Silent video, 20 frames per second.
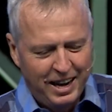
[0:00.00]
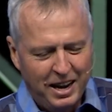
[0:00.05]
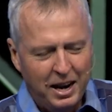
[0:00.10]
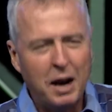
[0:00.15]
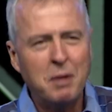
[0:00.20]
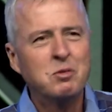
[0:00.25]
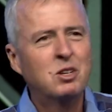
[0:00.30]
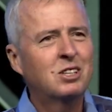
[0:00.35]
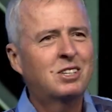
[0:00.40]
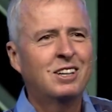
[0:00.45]
and
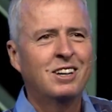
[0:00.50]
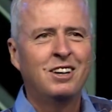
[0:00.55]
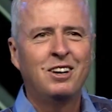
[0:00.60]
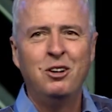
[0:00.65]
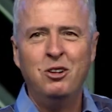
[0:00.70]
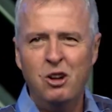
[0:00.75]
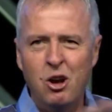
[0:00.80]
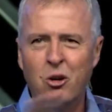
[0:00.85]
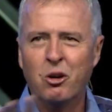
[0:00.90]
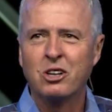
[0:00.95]
I'm just,
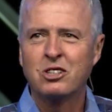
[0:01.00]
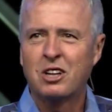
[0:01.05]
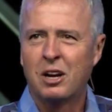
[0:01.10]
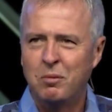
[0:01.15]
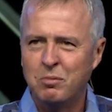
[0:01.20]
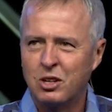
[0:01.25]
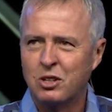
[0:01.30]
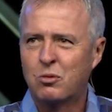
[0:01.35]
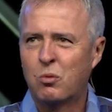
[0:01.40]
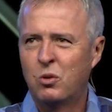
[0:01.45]
you notice,
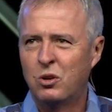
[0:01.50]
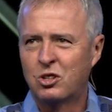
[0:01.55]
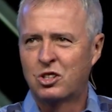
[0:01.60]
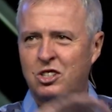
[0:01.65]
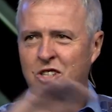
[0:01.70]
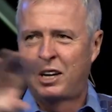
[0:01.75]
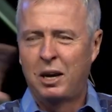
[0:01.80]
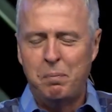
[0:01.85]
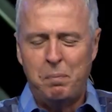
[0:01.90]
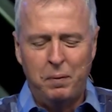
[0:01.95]
I'm just, we're
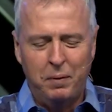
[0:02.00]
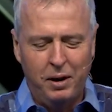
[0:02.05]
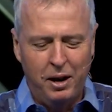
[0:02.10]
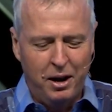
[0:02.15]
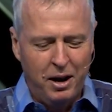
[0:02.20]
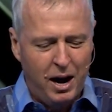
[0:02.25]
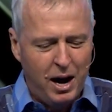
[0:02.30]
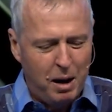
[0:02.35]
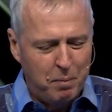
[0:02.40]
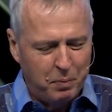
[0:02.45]
skipping
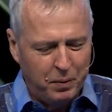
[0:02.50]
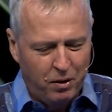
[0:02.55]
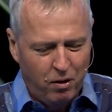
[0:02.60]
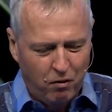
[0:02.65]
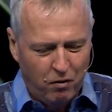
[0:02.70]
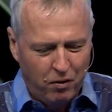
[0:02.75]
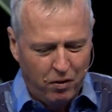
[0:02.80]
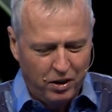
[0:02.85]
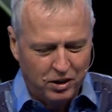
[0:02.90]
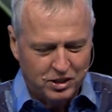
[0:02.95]
and hopping
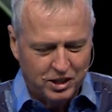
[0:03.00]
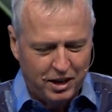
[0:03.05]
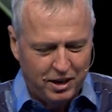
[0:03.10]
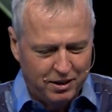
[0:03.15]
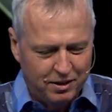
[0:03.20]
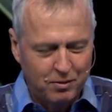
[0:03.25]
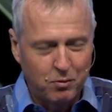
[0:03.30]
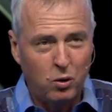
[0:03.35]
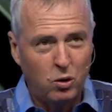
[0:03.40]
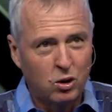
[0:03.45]
over this. I,
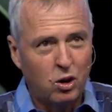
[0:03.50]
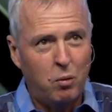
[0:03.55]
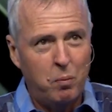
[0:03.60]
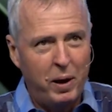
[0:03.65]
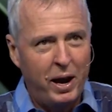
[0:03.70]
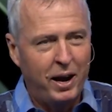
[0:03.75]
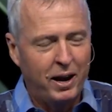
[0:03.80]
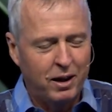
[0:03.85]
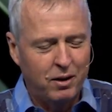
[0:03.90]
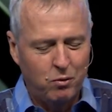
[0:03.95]
we'll, go
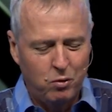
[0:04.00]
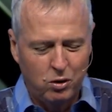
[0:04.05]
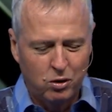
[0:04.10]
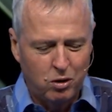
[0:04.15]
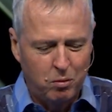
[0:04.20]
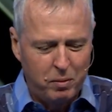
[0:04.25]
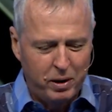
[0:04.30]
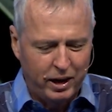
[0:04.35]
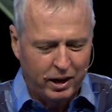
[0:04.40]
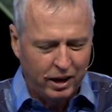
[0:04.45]
back, we'll
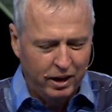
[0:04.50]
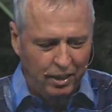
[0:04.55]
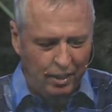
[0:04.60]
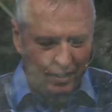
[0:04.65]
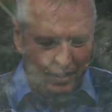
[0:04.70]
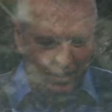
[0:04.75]
go back into